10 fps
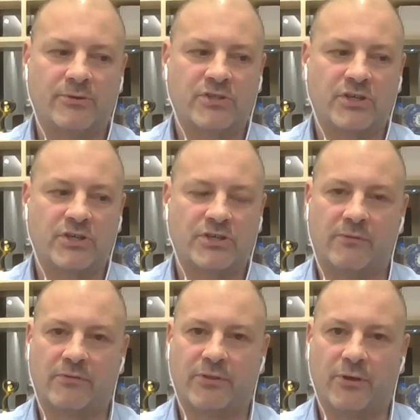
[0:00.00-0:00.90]
I think it was
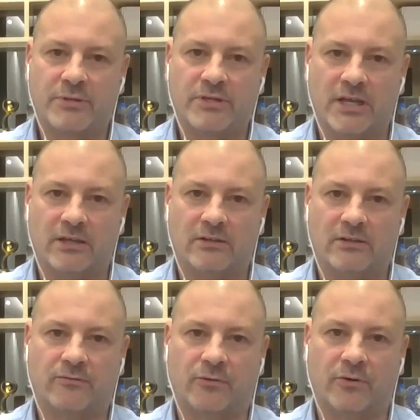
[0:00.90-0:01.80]
just over
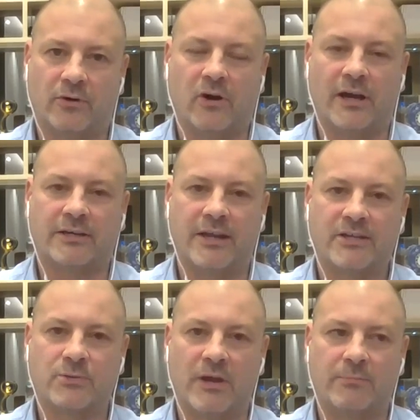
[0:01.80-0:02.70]
30% for a hike
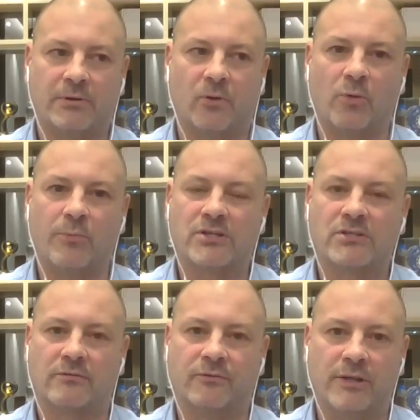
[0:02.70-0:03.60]
next week, but
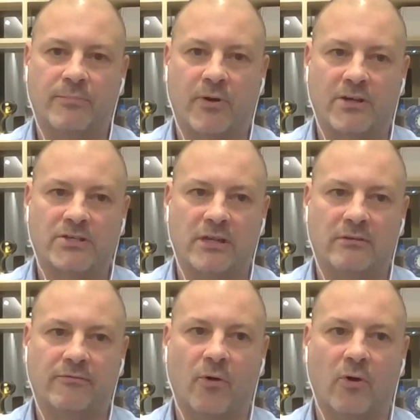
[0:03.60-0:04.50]
almost fully priced
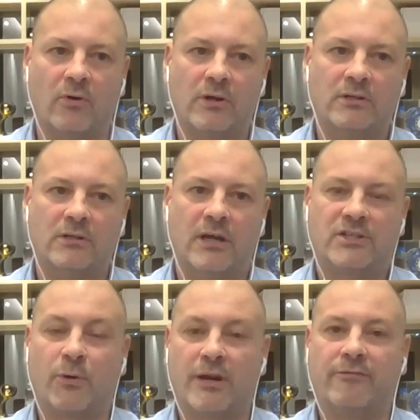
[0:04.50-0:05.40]
in for a
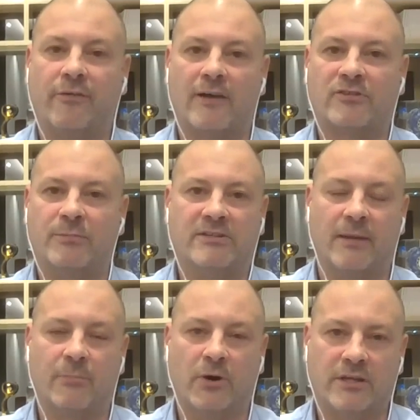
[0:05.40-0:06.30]
25 to be
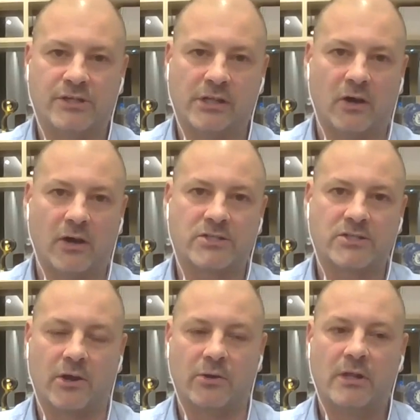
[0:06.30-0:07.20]
done by the end of July.
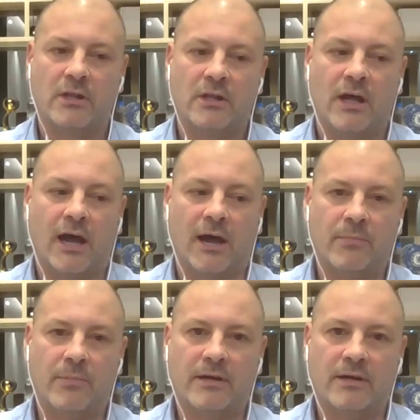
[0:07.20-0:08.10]
So,
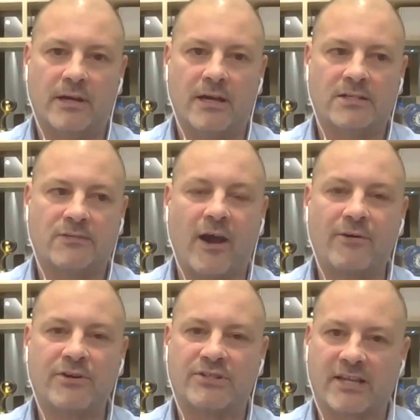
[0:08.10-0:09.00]
um, as
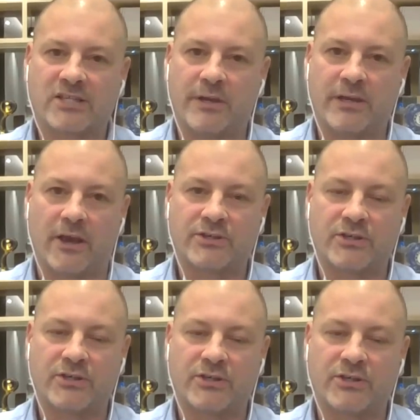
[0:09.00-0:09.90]
far as next week
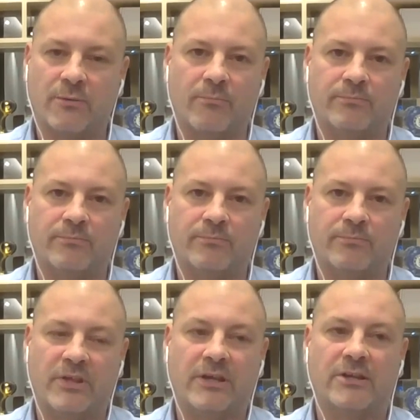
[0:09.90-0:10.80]
goes, I'm,
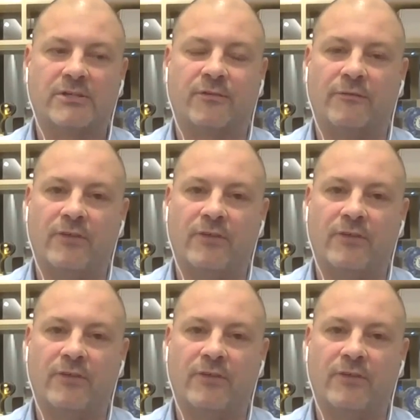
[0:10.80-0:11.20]
I'm thinking